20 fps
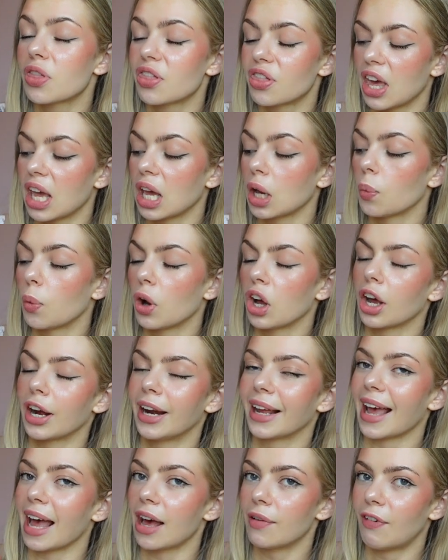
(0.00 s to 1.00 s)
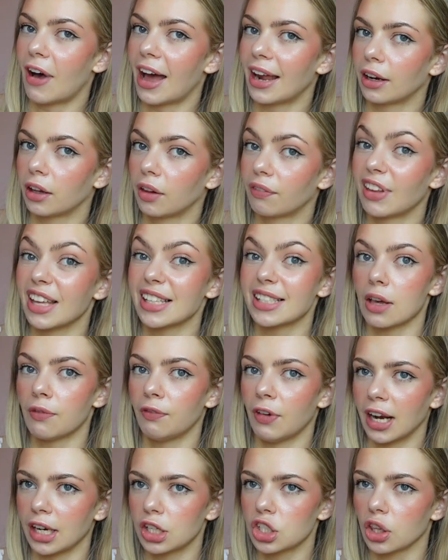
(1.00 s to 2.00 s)
think we're gonna get a vinyl of this
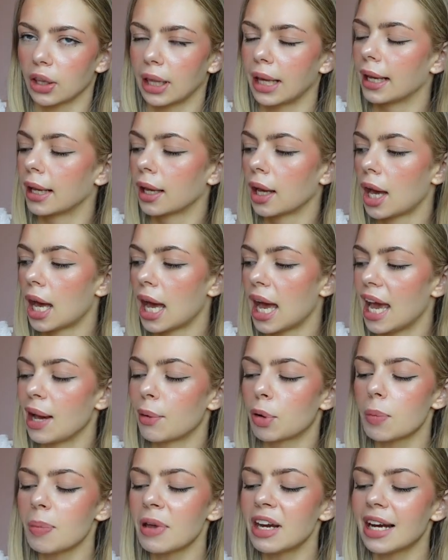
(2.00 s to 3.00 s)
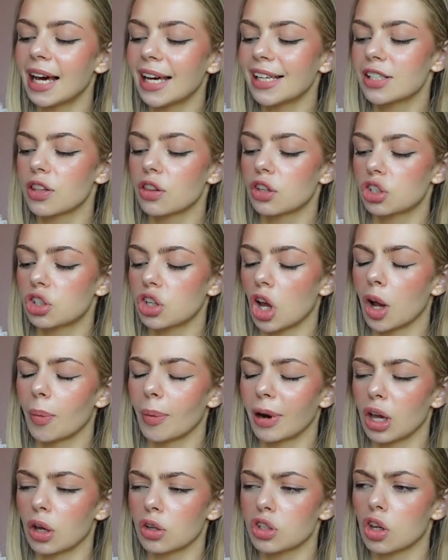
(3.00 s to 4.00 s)
eventually. It would have been nice at the show,
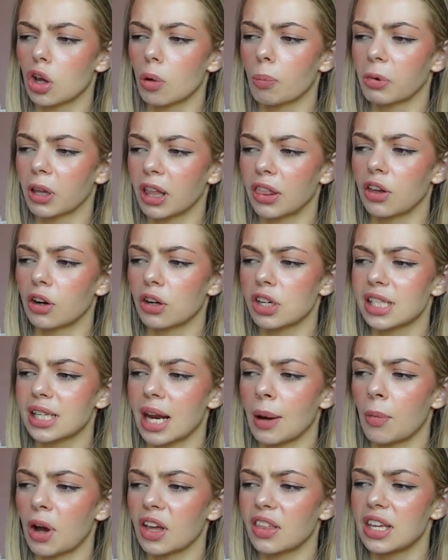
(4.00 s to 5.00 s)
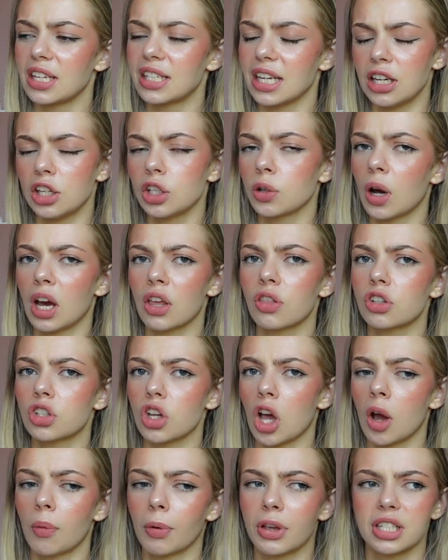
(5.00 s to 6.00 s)
but I also completely understand why they didn't do it at the
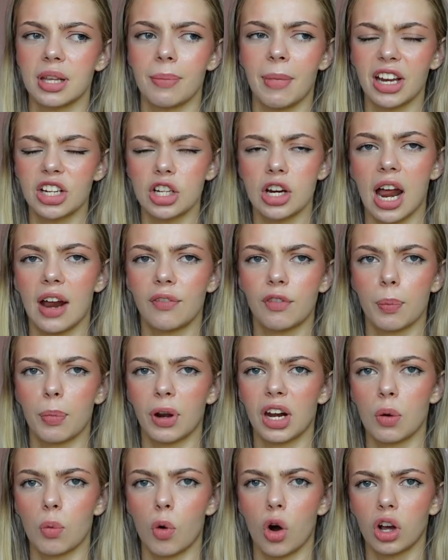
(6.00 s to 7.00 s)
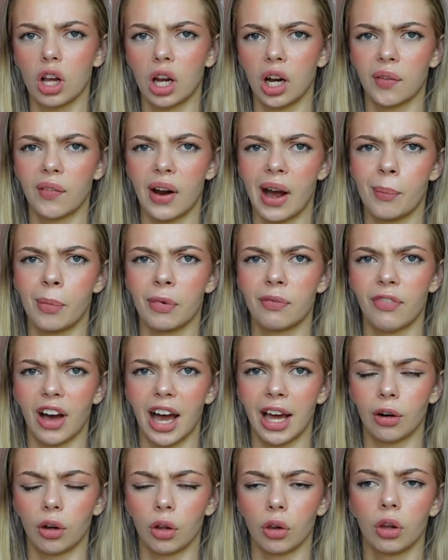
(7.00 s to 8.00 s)
show, because imagine everybody walking around with
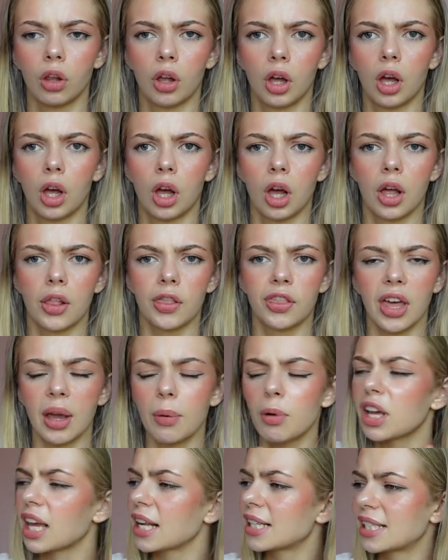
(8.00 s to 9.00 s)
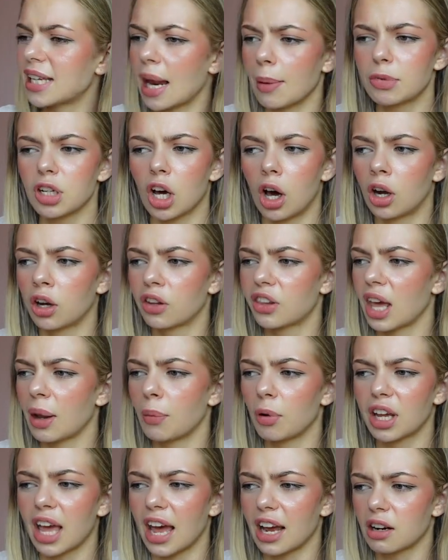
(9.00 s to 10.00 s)
vinyl. They would get stepped on, they
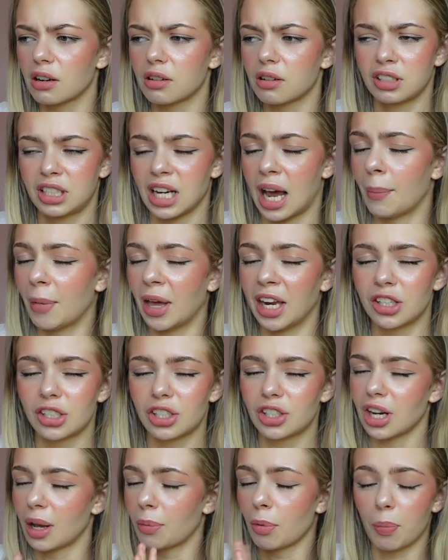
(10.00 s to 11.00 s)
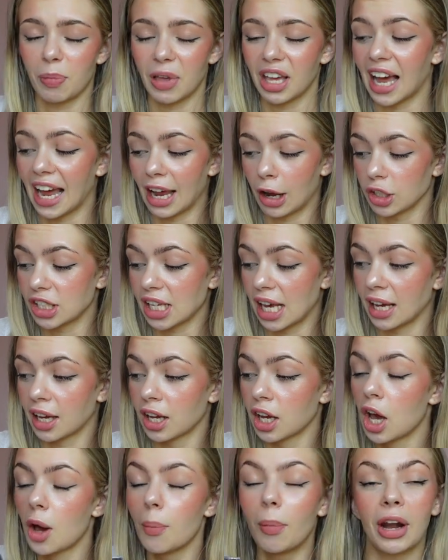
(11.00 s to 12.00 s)
would get damaged, they would be
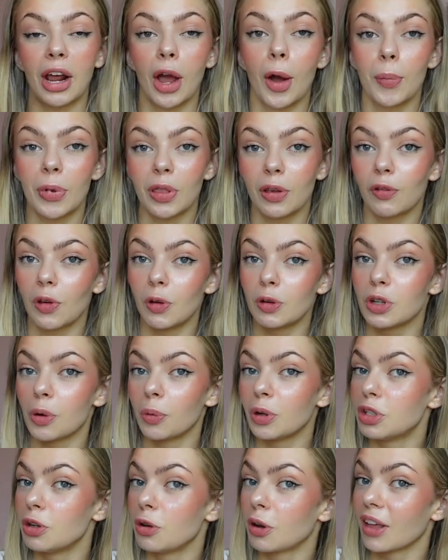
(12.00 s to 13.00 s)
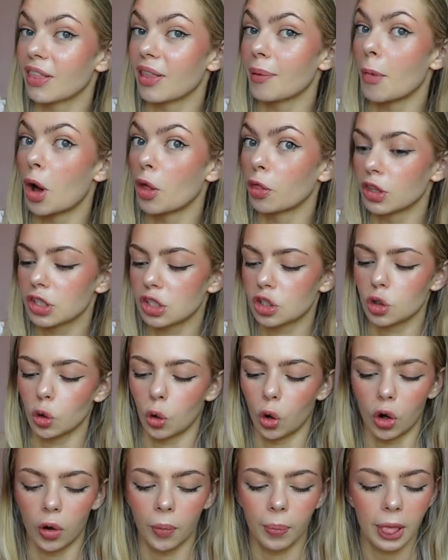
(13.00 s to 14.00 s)
chaotic. But I hope in the future we do get them on the
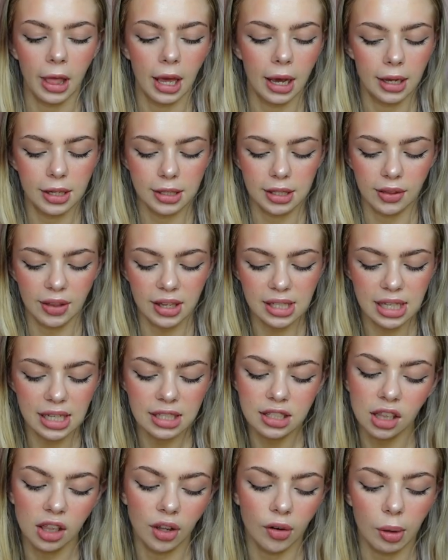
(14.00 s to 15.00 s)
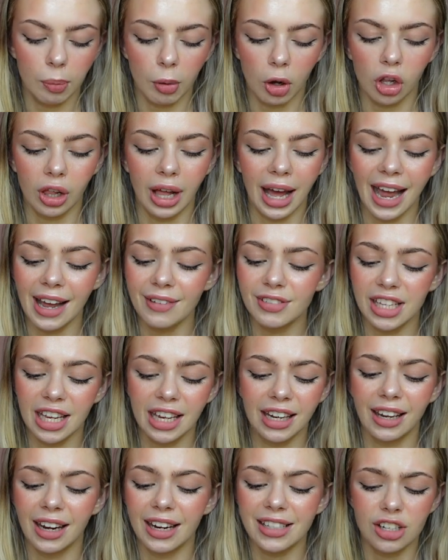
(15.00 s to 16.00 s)
store. So this is the lyric booklet. I have
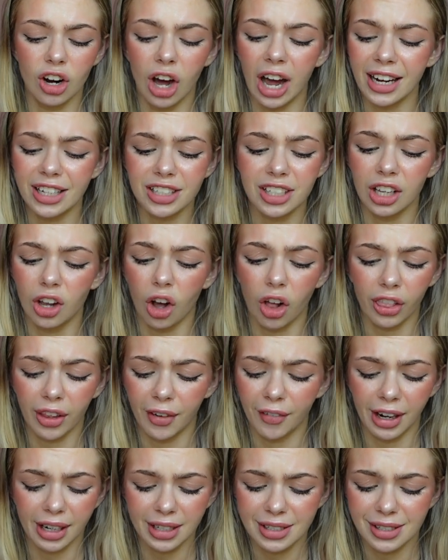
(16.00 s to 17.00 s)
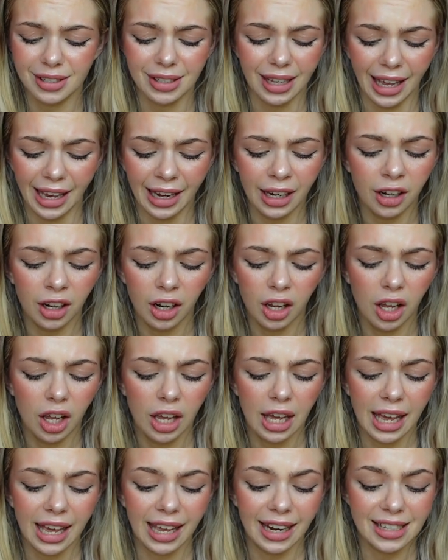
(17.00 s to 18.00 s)
seen that it's not actually got lyrics in.
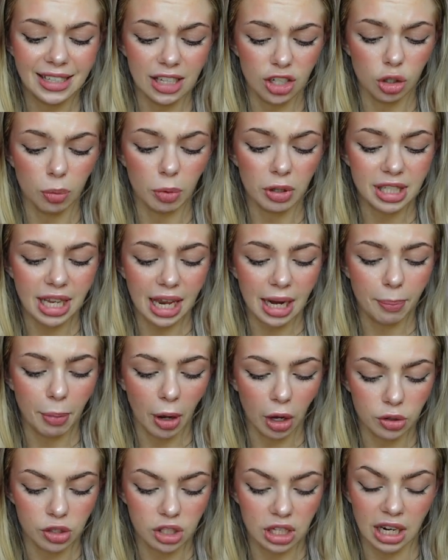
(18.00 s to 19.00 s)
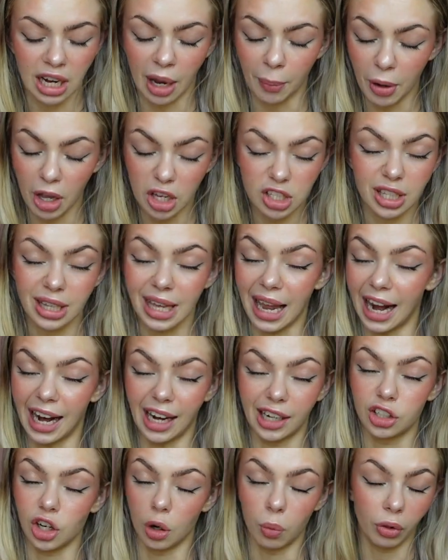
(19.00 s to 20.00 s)
It is a double-sided poster. Now personally,
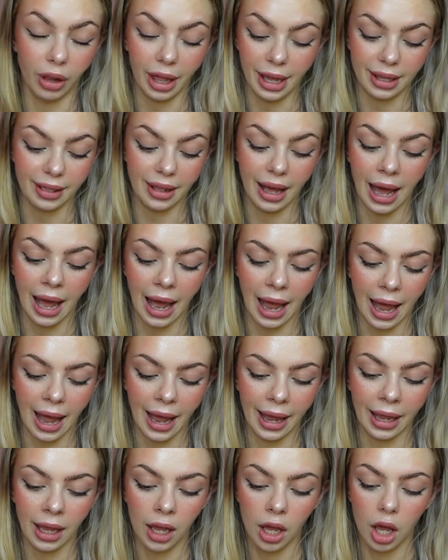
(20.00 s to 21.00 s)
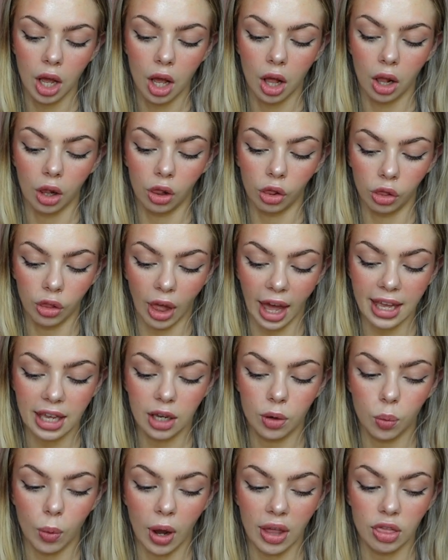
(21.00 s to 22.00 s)
I don't like that. I
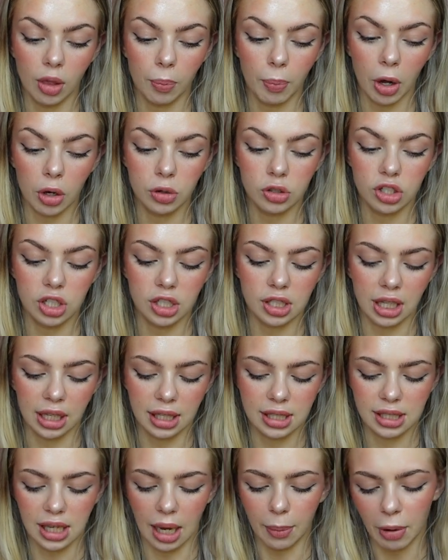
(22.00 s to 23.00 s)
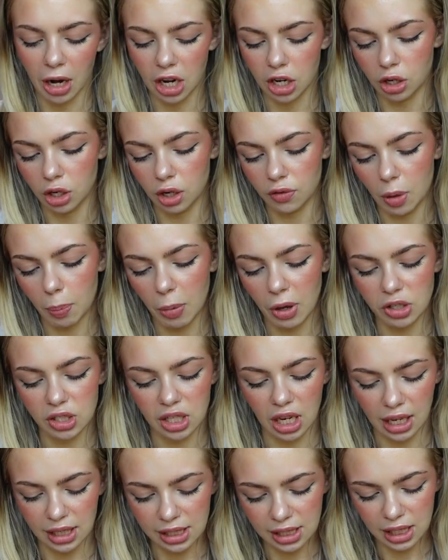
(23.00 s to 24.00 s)
like when the poster's like separate. I don't know if the
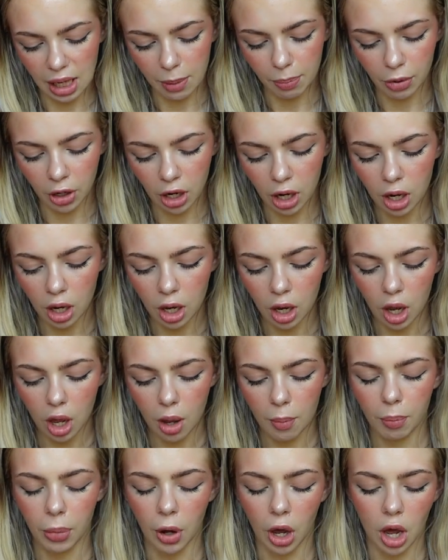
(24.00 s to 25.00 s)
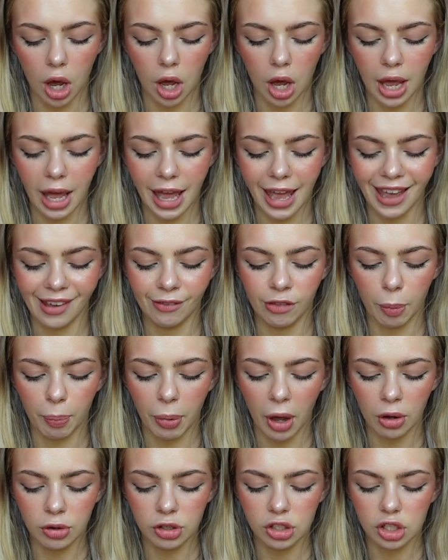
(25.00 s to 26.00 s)
poster is separate, but if the
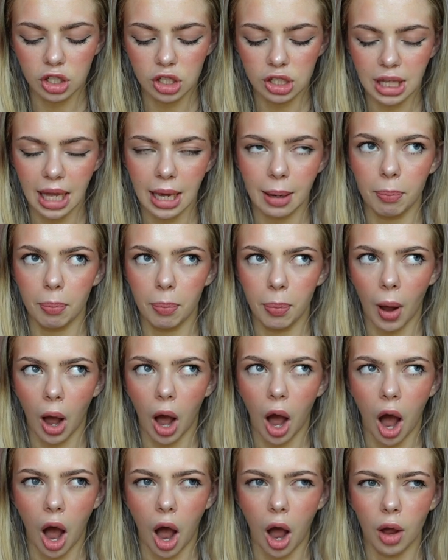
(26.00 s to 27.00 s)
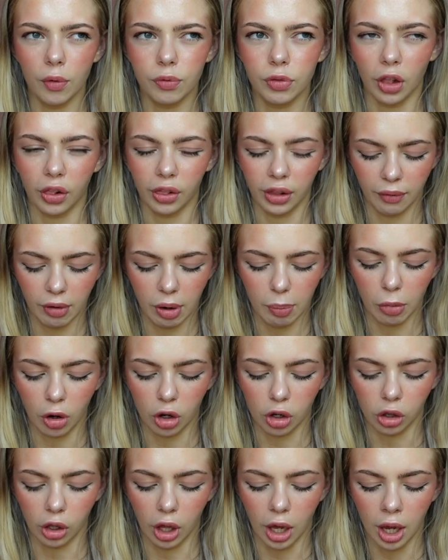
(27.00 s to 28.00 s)
poster's like part of the lyric
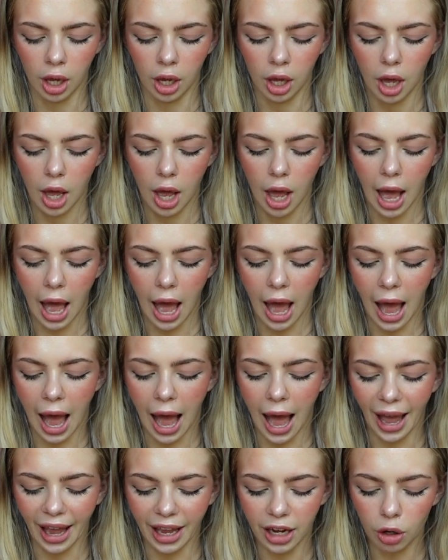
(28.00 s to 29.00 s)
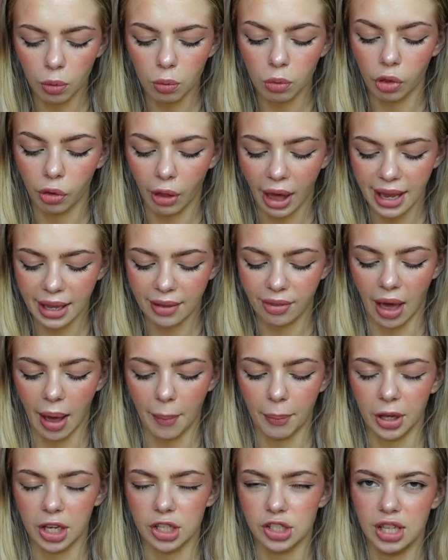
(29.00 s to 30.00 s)
booklet, I don't like
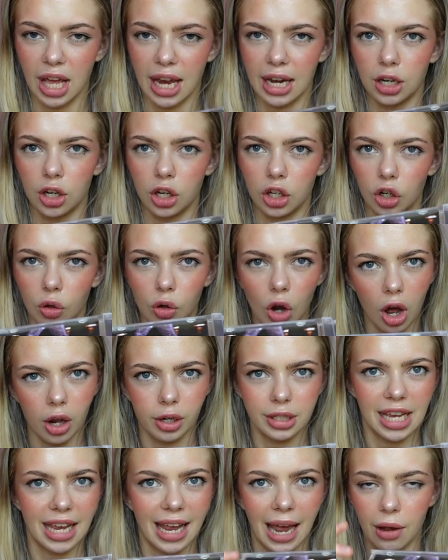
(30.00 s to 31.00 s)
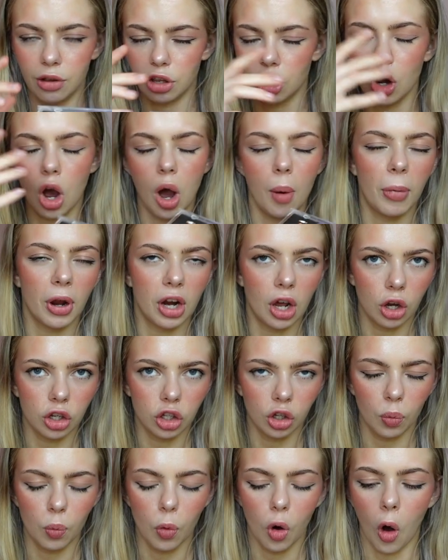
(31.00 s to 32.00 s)
that, because then you can't take it out, you can't put it on
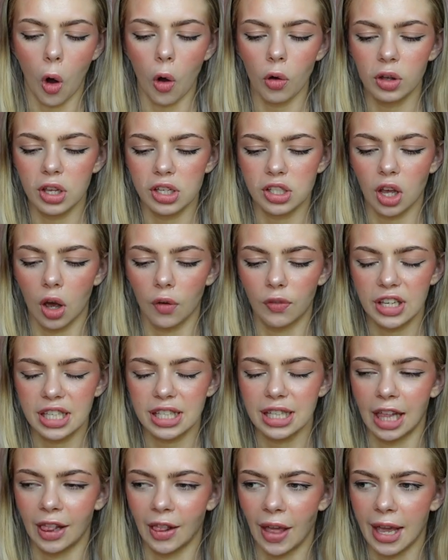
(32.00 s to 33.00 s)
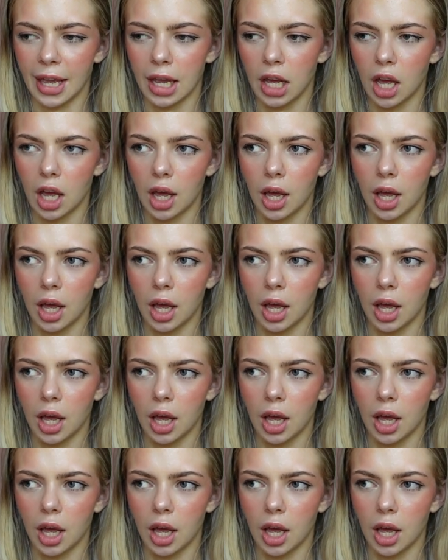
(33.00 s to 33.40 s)
your wall, because obviously like